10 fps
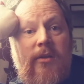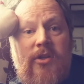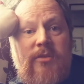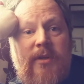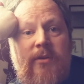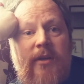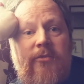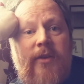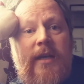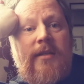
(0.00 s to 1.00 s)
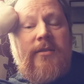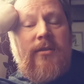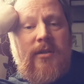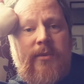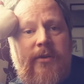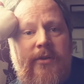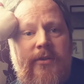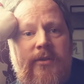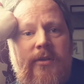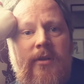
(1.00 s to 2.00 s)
You should be quite free to talk about it.